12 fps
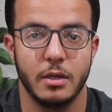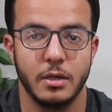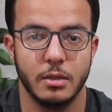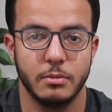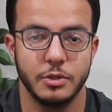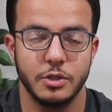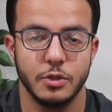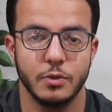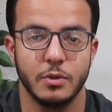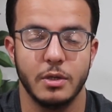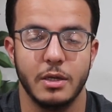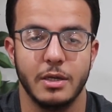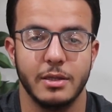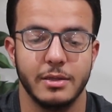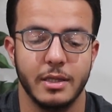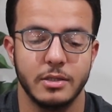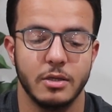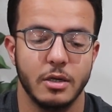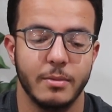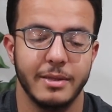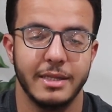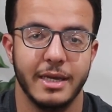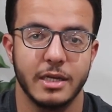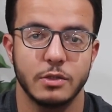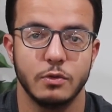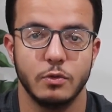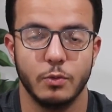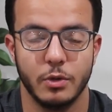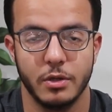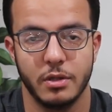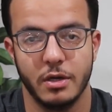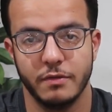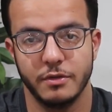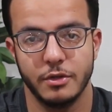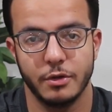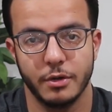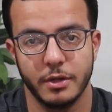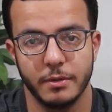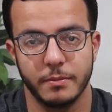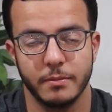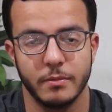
Number two, let's talk about the actual worth of the degree.